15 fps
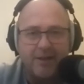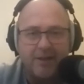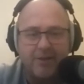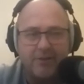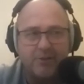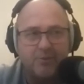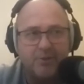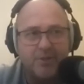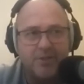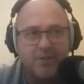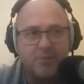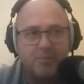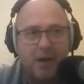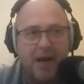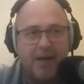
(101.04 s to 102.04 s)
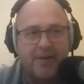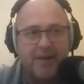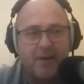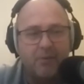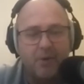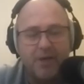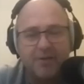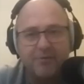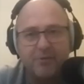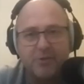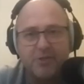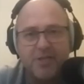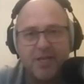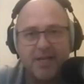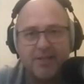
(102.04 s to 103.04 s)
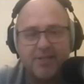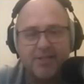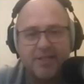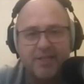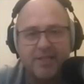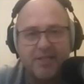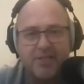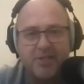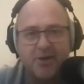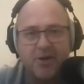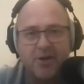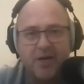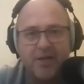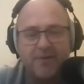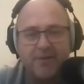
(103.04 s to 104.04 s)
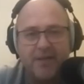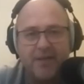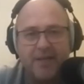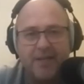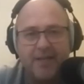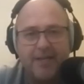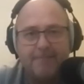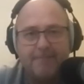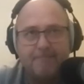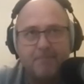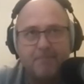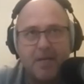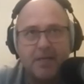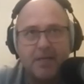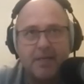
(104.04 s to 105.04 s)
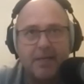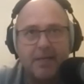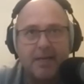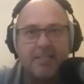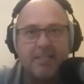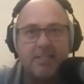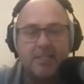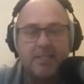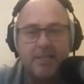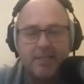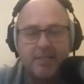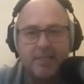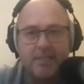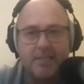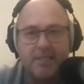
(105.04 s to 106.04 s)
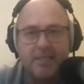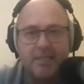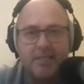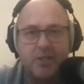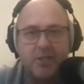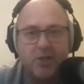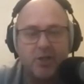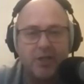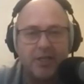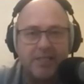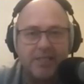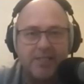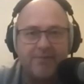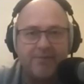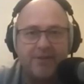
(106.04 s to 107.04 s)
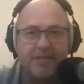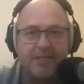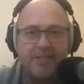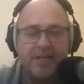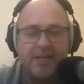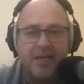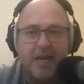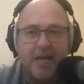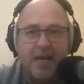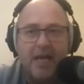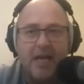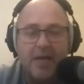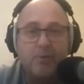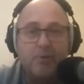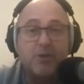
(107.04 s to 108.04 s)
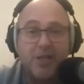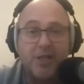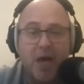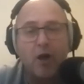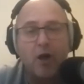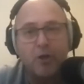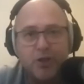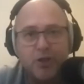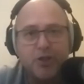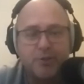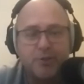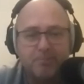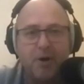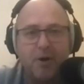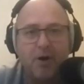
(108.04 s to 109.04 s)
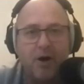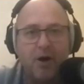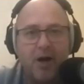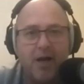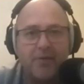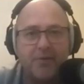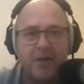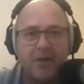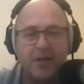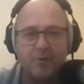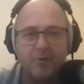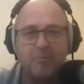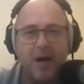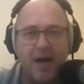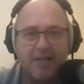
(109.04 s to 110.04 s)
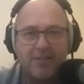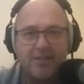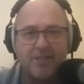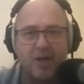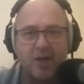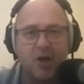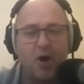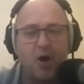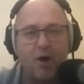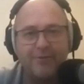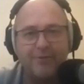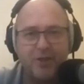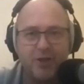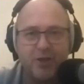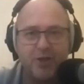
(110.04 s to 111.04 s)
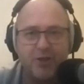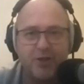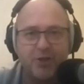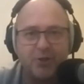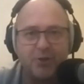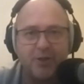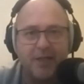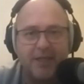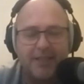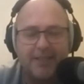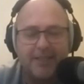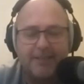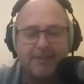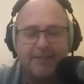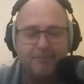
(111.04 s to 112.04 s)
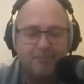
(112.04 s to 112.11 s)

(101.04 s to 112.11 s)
who was part of that wonderful South Sydney side in the late 60s, early 70s. He was coached by the little master, Clive Churchill, a